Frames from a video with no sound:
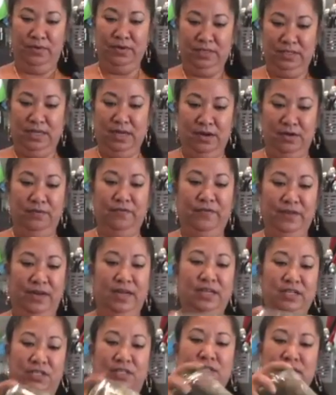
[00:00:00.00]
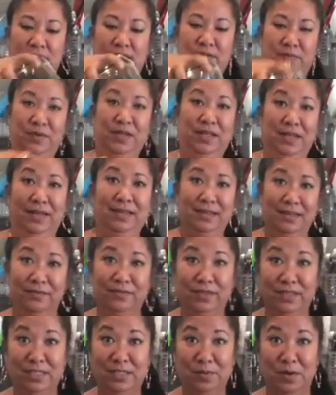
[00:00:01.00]
works out financially to be like
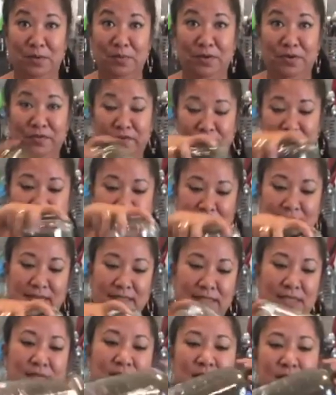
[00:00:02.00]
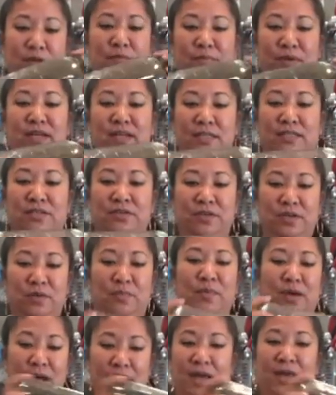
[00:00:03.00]
a really smart move these days, because you can
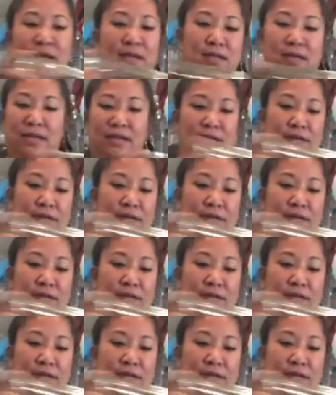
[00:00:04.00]
buy